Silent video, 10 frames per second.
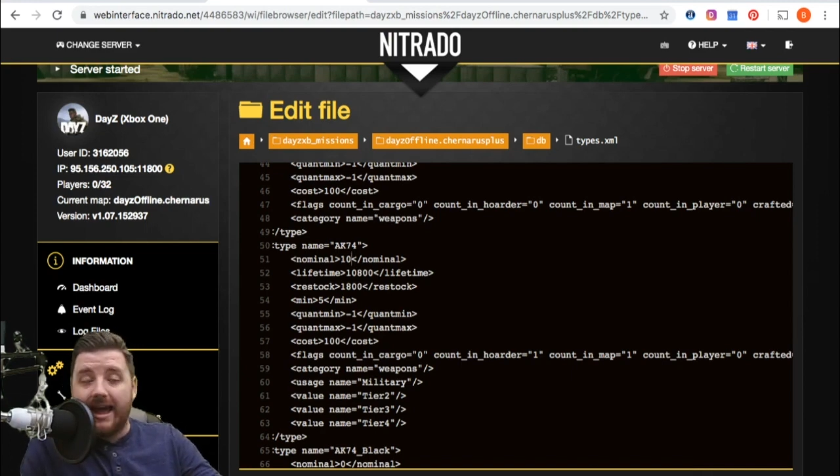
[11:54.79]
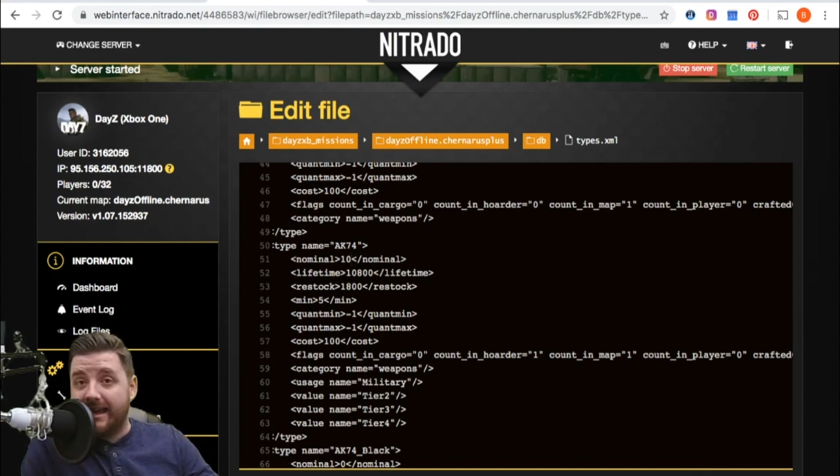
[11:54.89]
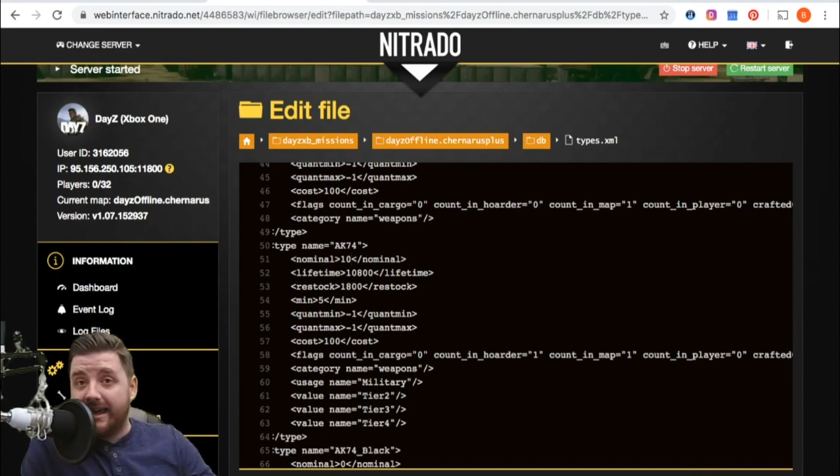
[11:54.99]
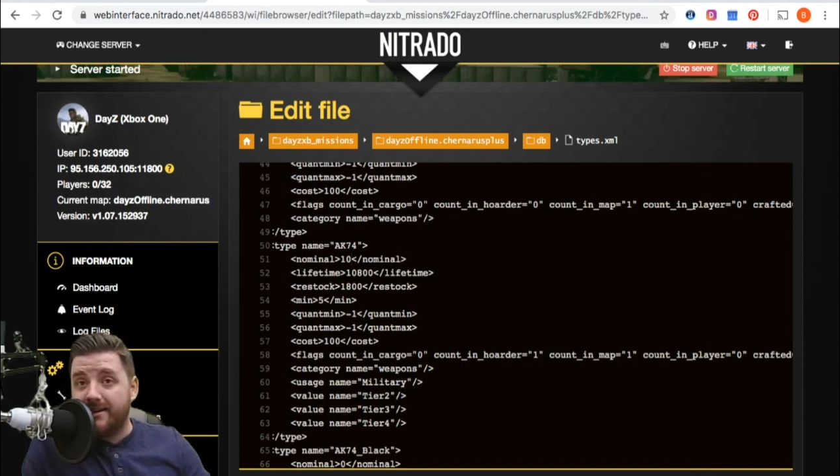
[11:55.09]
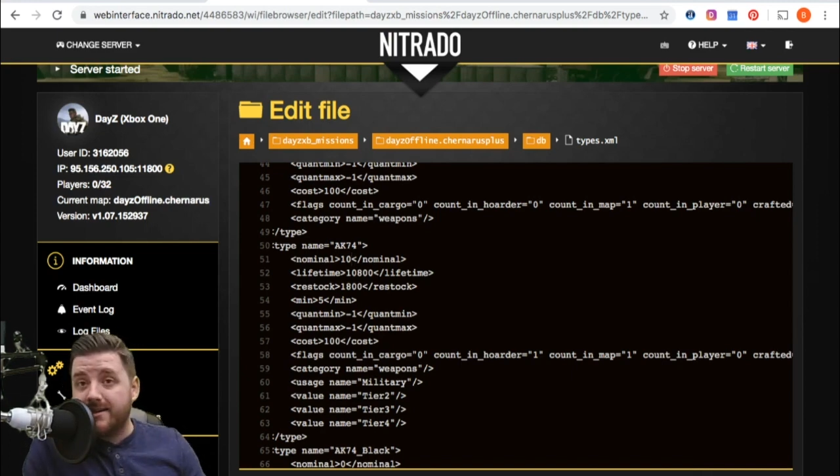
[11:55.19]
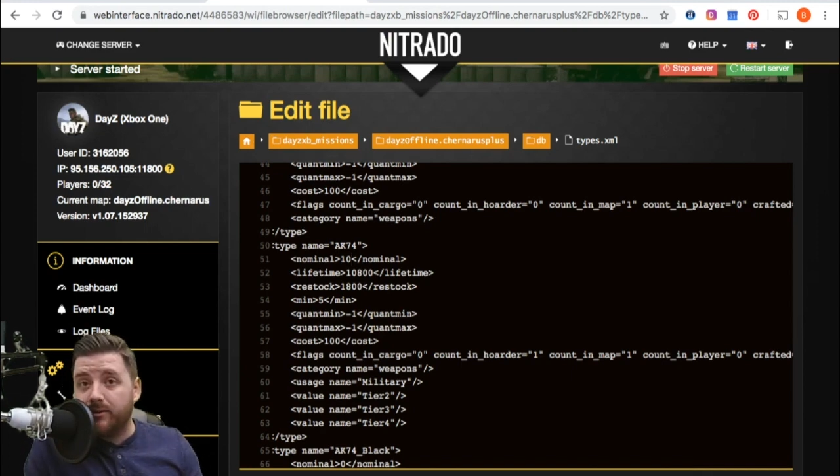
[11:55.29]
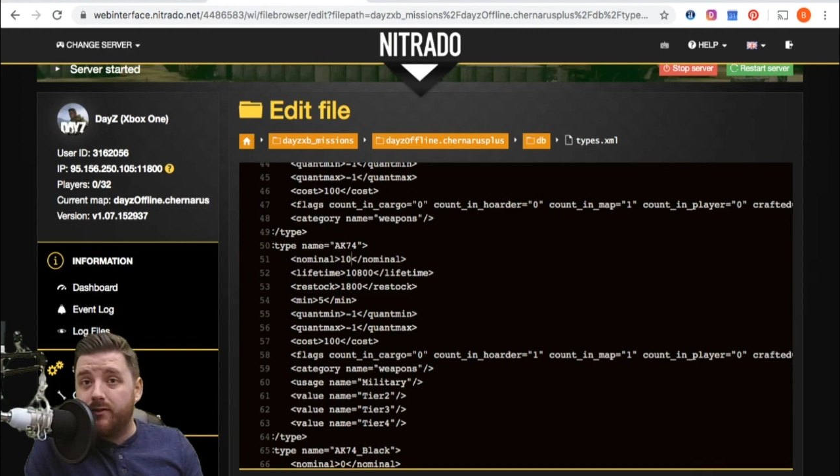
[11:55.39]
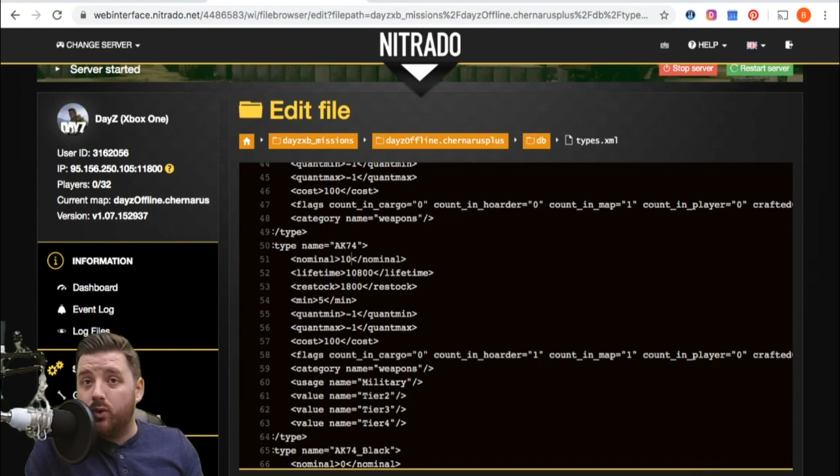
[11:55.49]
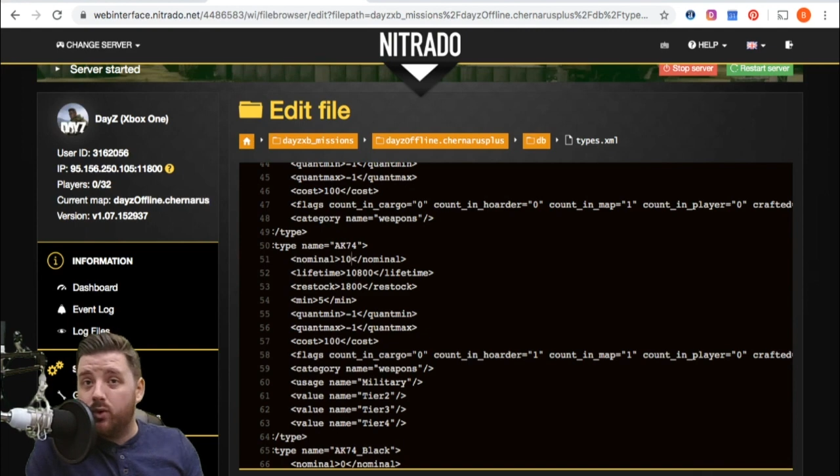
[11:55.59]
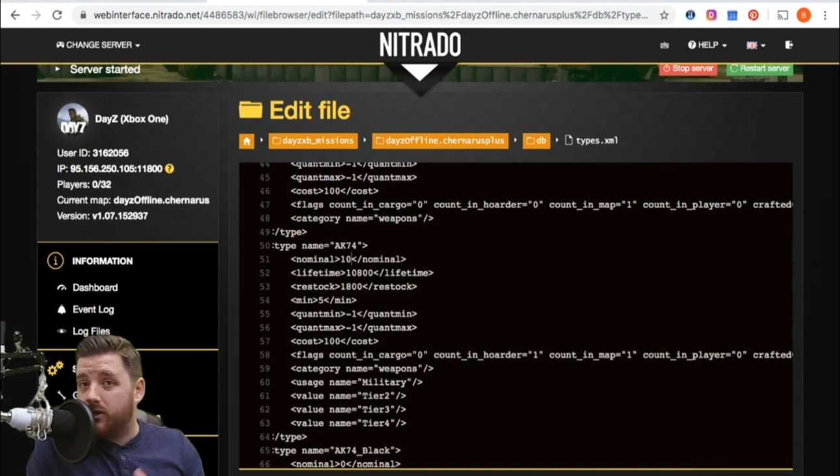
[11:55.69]

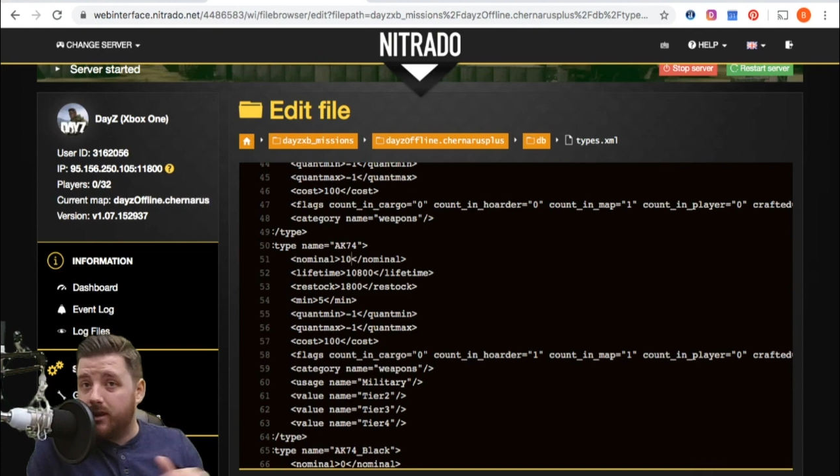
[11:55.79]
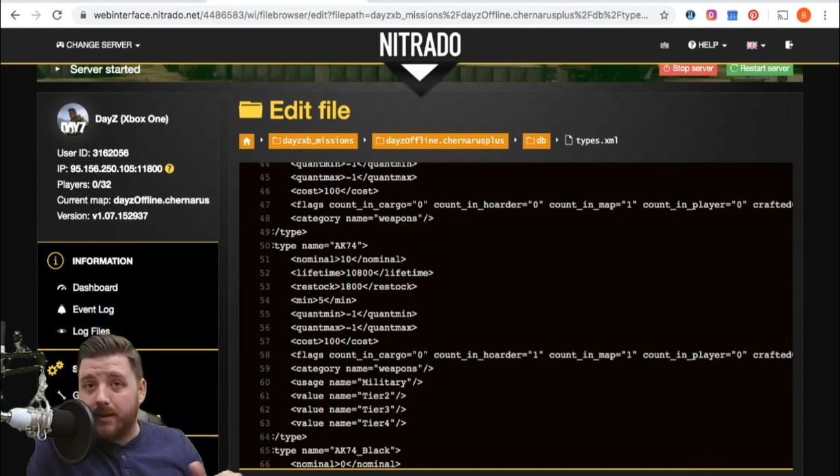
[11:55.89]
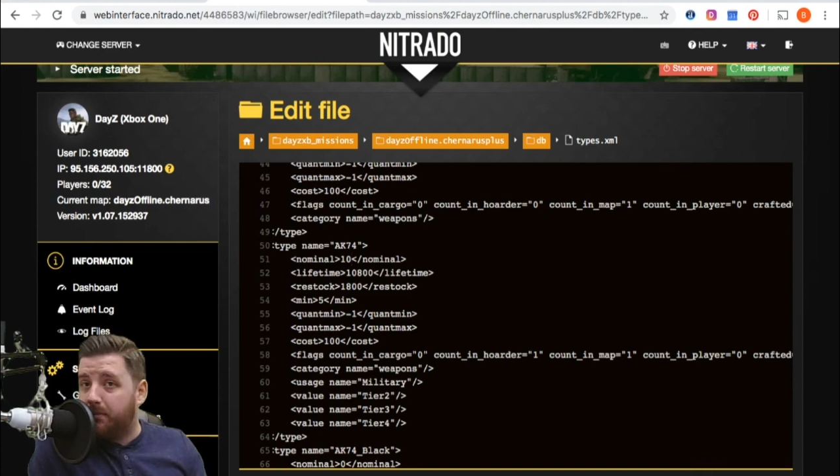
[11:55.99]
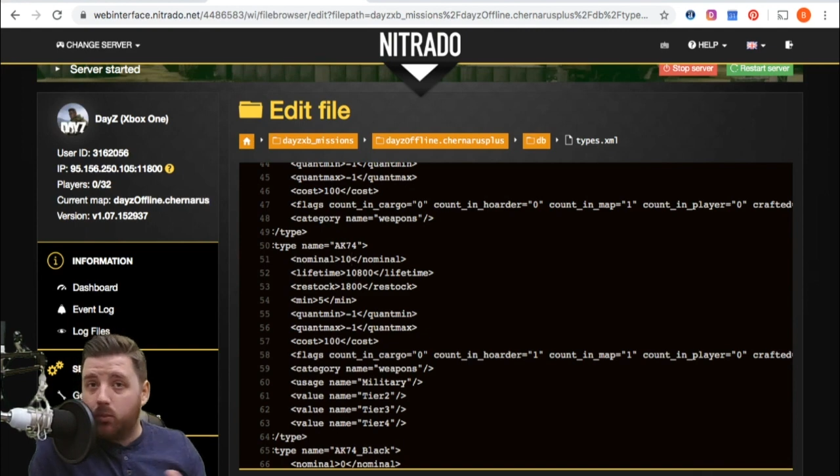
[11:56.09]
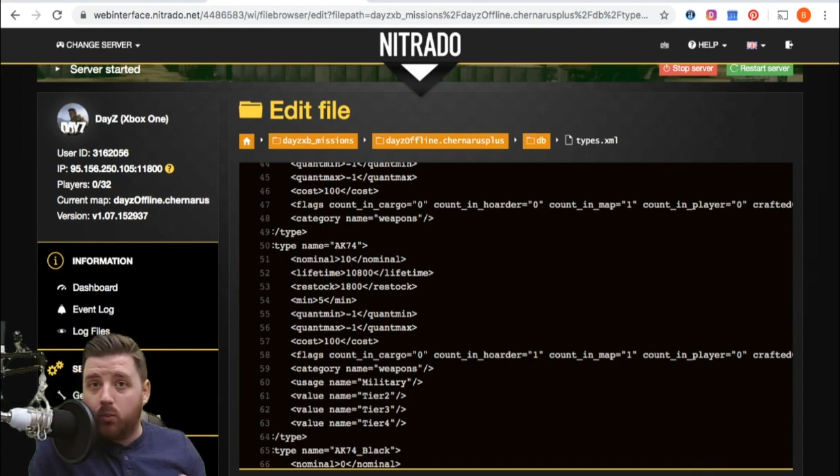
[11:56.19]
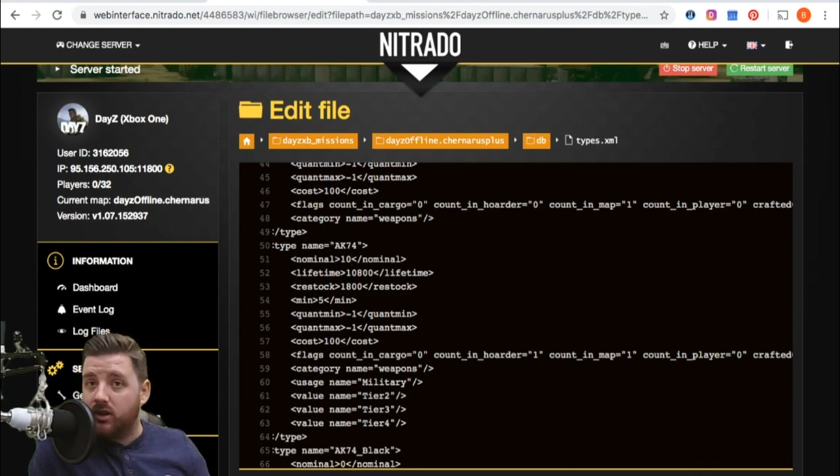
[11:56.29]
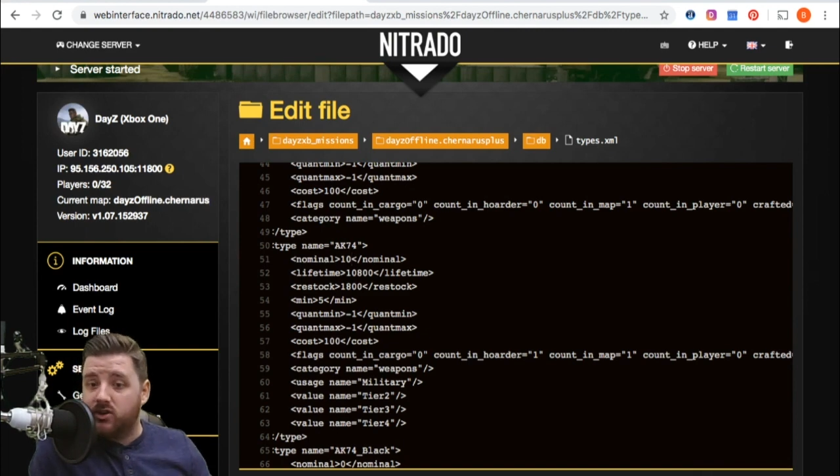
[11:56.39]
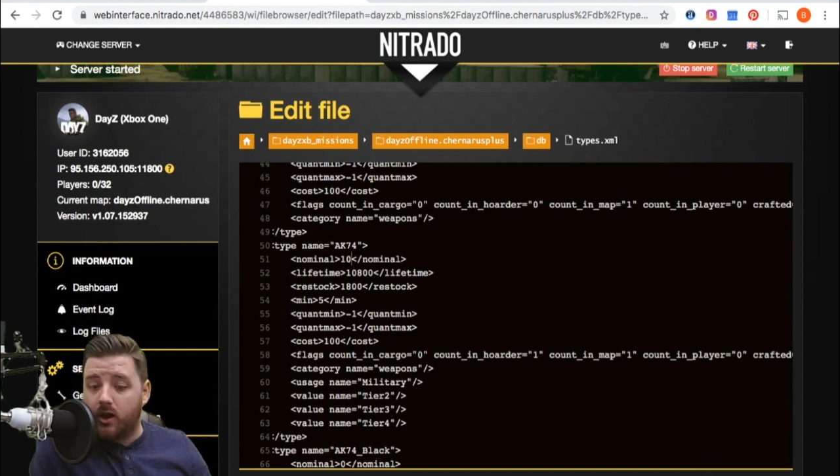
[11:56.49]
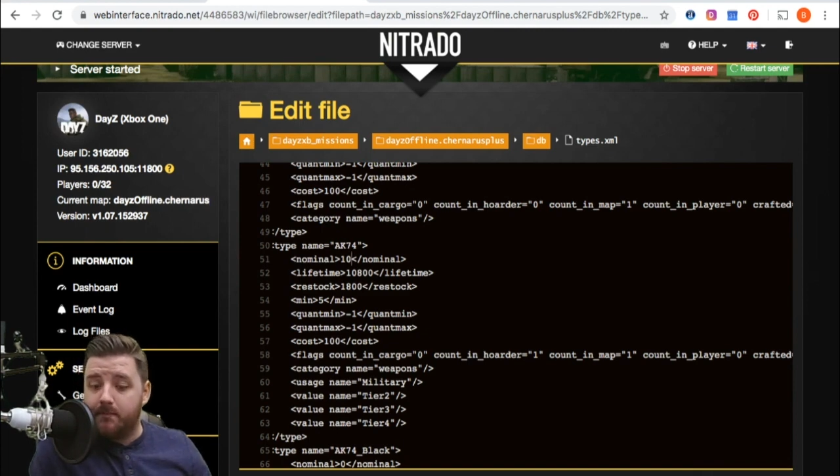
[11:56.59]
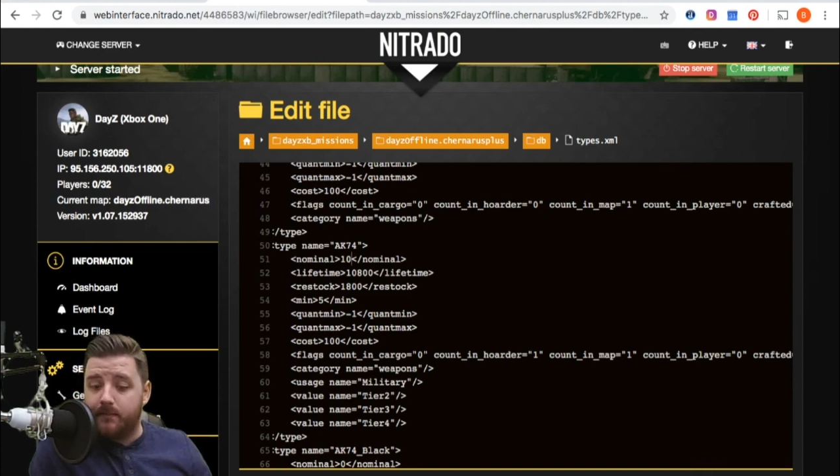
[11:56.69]
AK-74s in the map at one
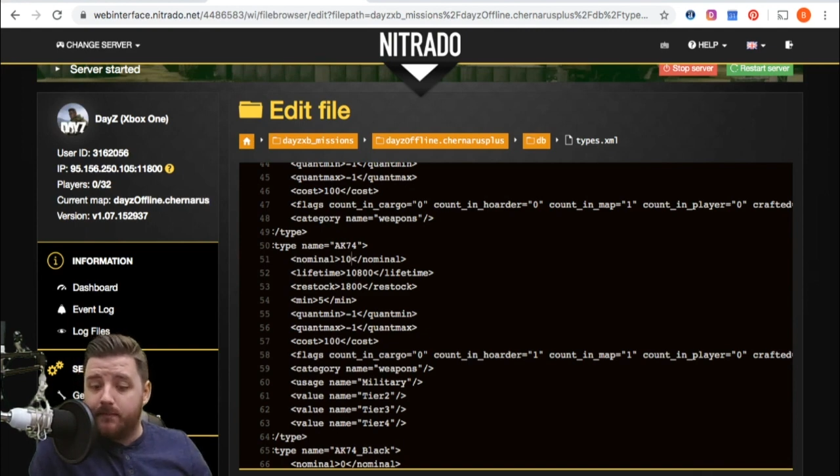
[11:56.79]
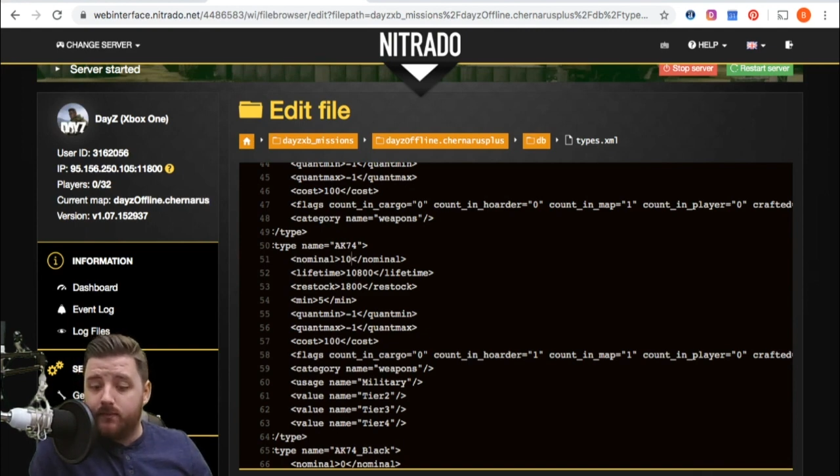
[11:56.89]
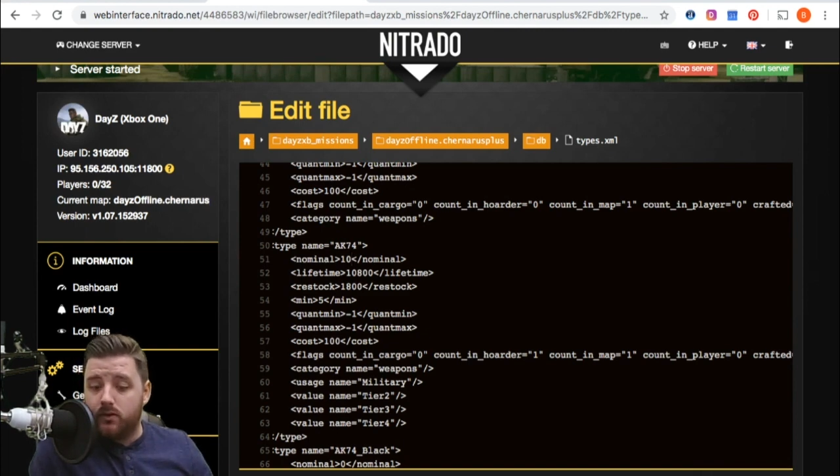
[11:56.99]
time.